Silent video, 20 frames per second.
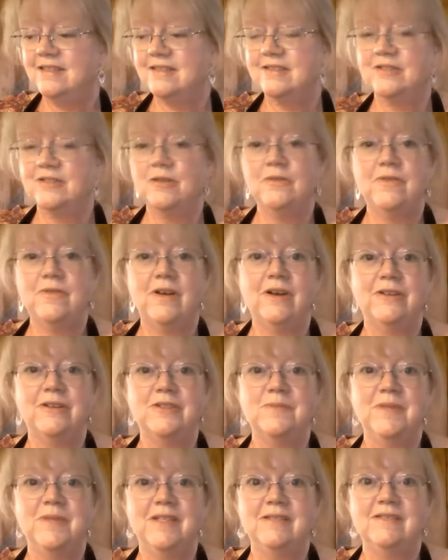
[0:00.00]
So far,
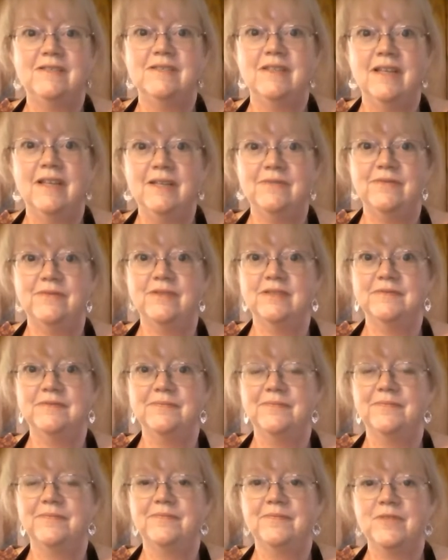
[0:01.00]
it's been delightful.
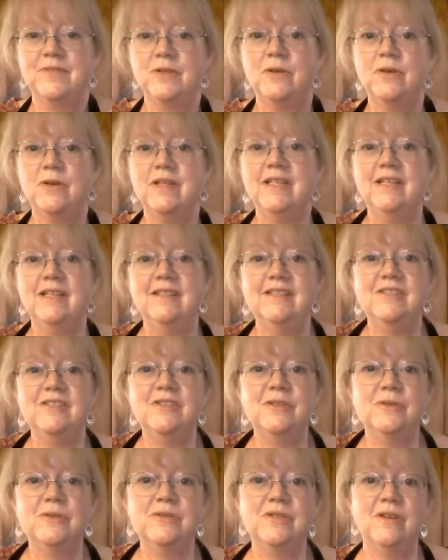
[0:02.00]
Corriedale
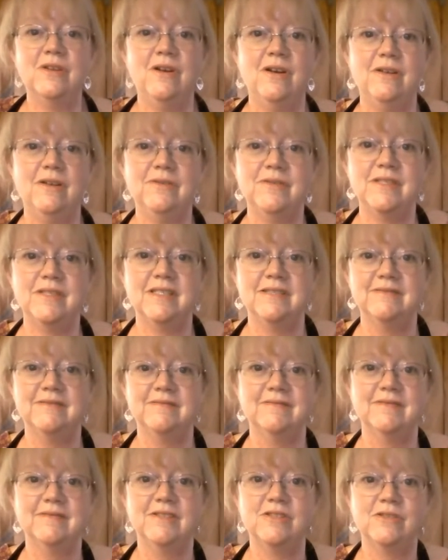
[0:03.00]
is so soft.
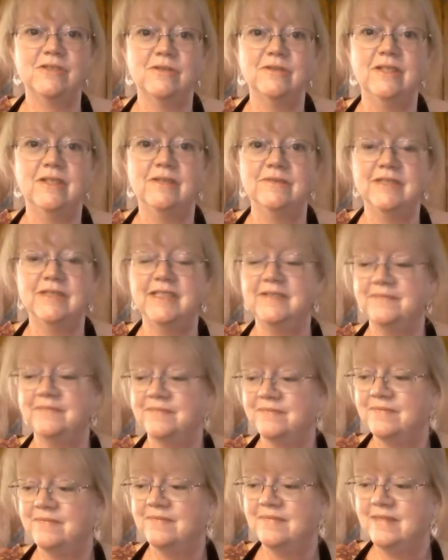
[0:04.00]
It's so lovely.
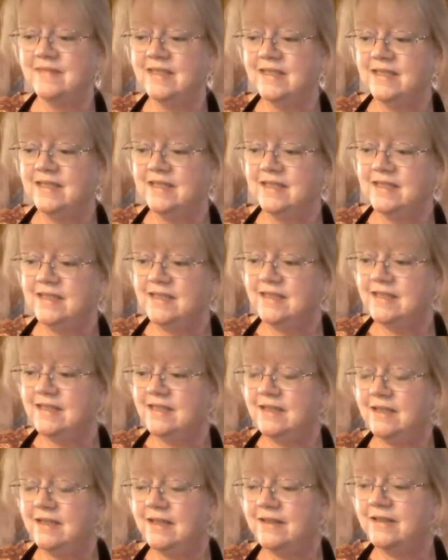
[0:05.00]

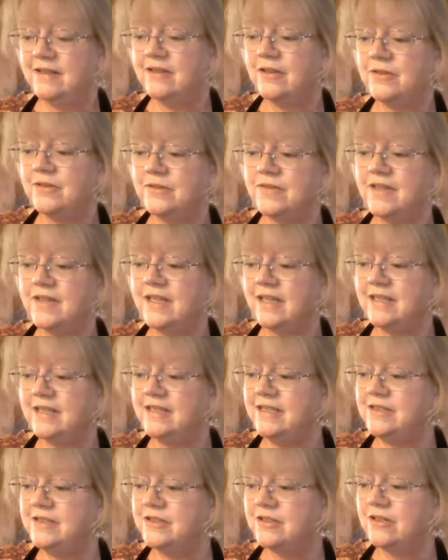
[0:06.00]
Another thing
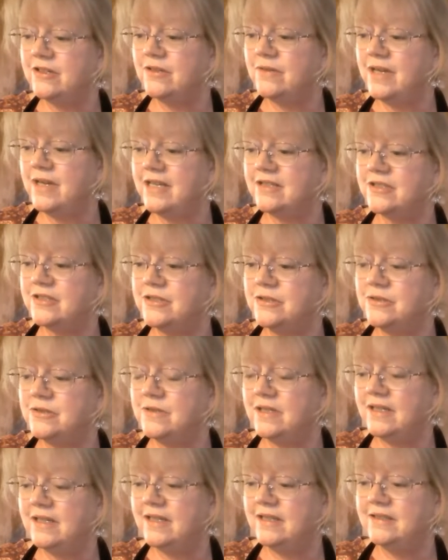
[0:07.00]
I need to correct
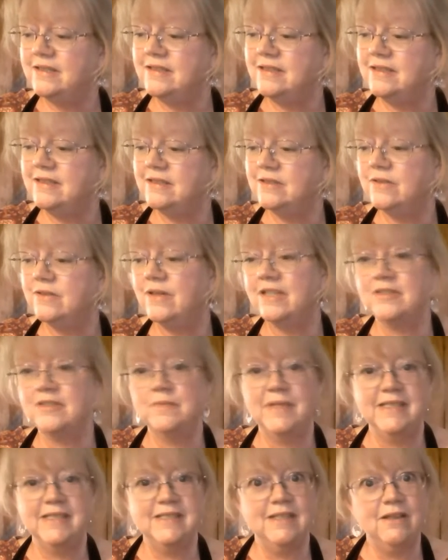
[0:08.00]

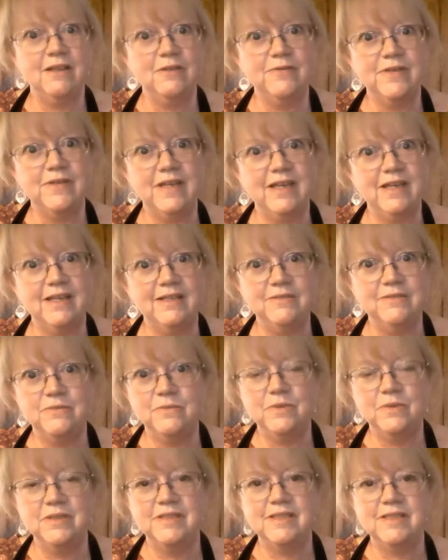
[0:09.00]
myself on,
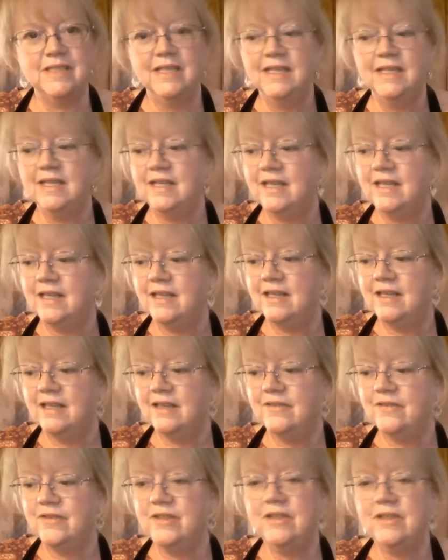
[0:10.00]
was
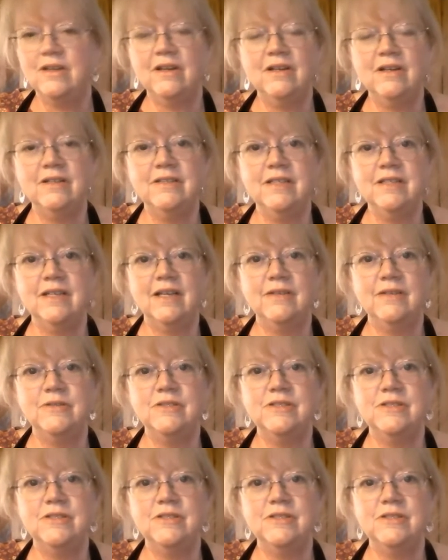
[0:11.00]
the yarn that I was